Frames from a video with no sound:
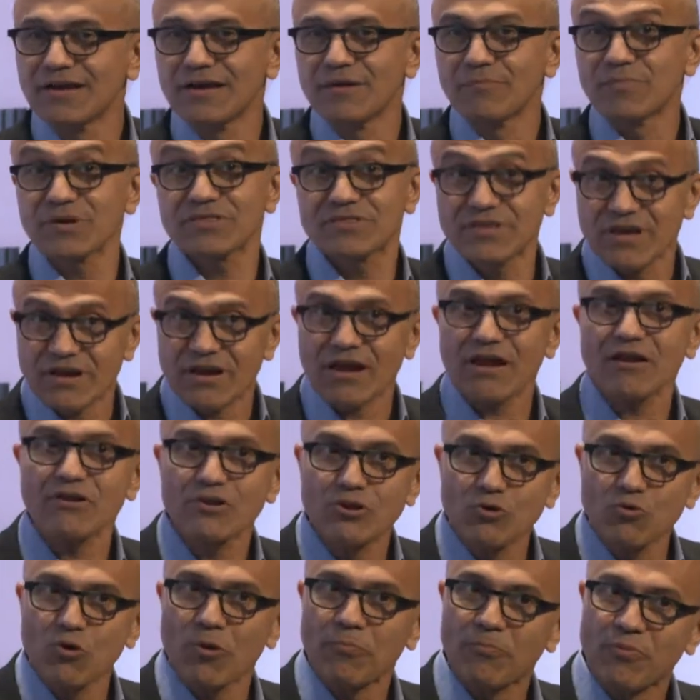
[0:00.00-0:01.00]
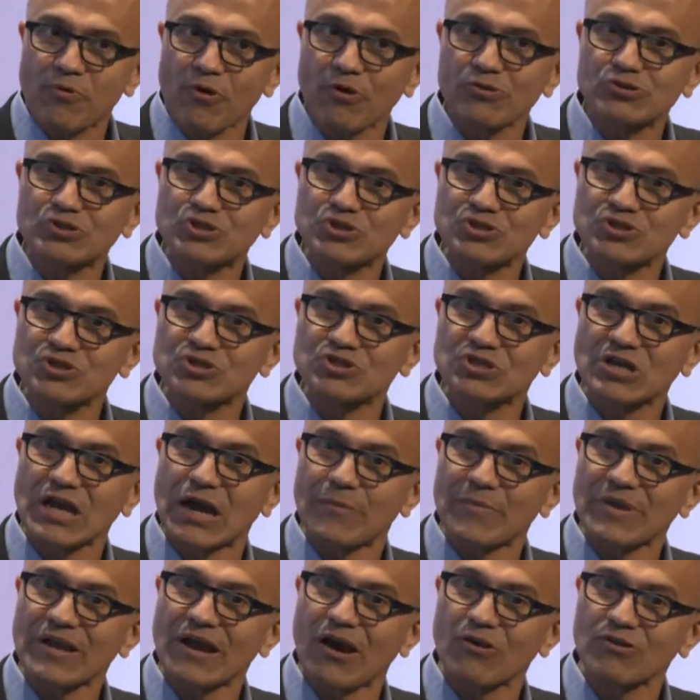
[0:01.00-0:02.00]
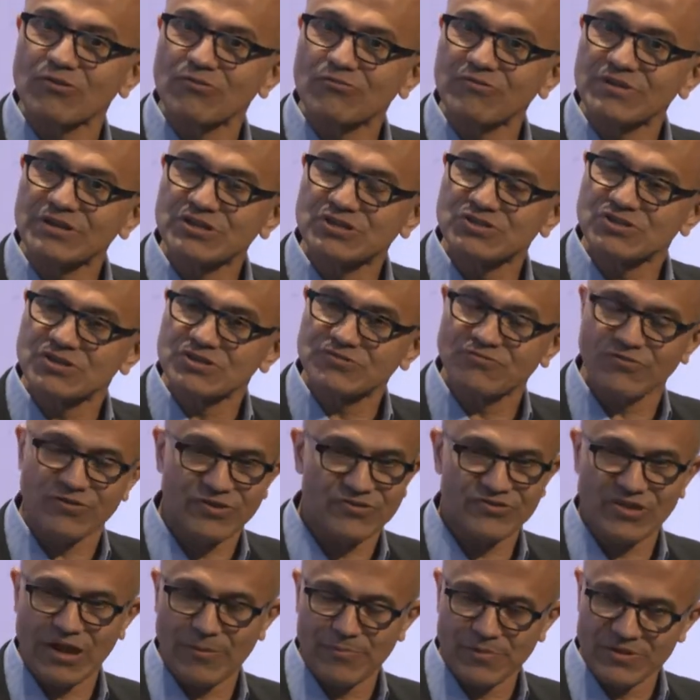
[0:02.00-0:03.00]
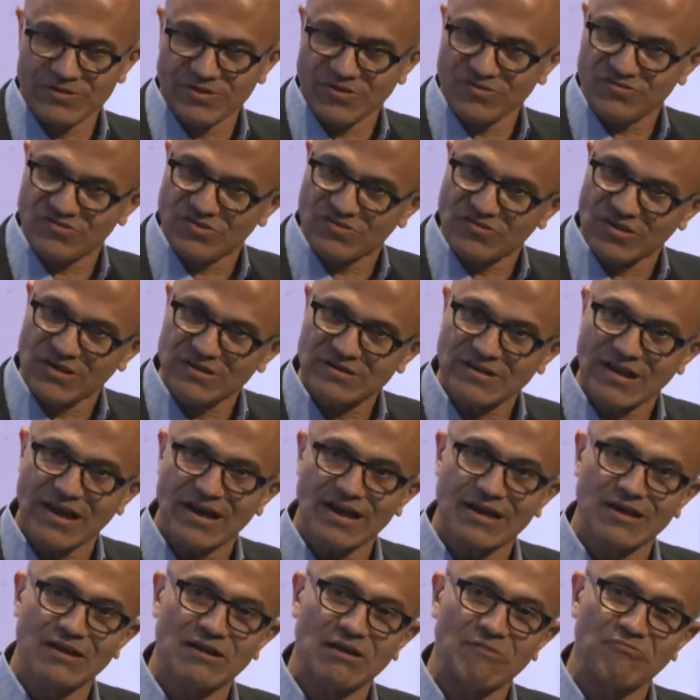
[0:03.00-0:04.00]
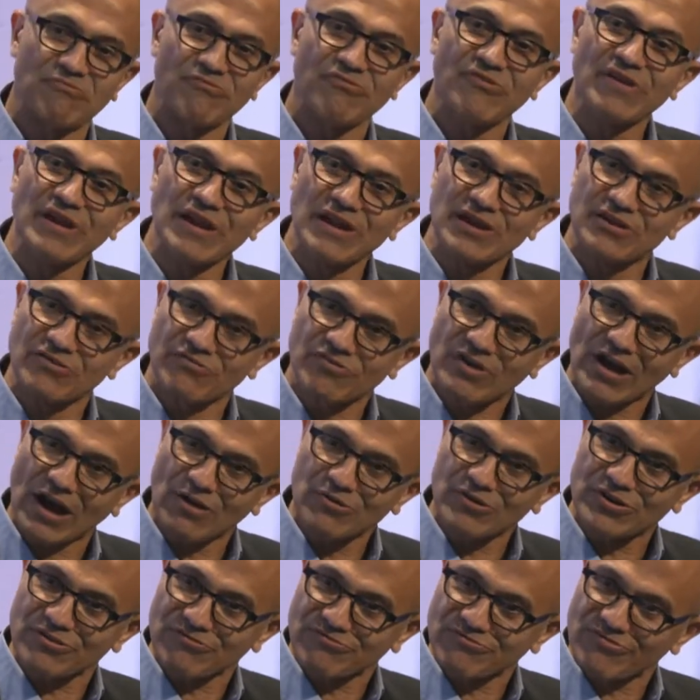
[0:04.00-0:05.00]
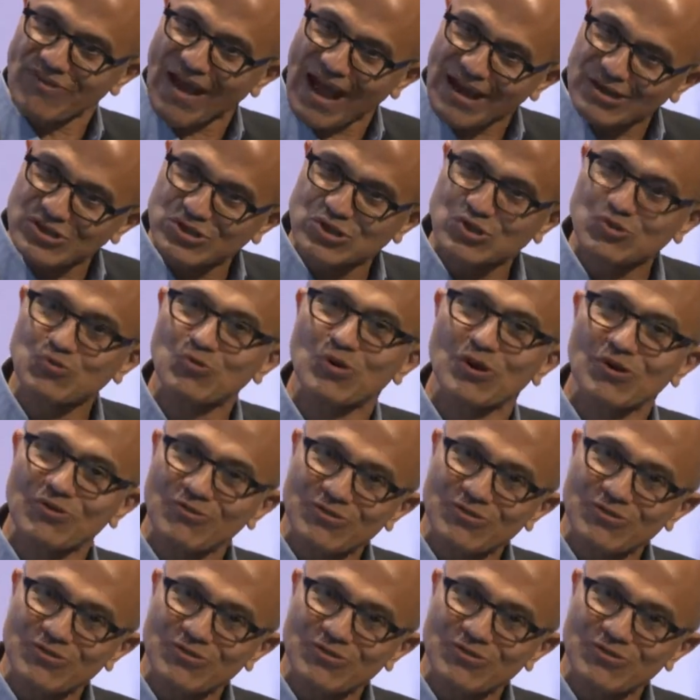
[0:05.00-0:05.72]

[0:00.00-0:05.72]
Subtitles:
But there are new approaches coming out of research. For example, there's this entire field of counterfactual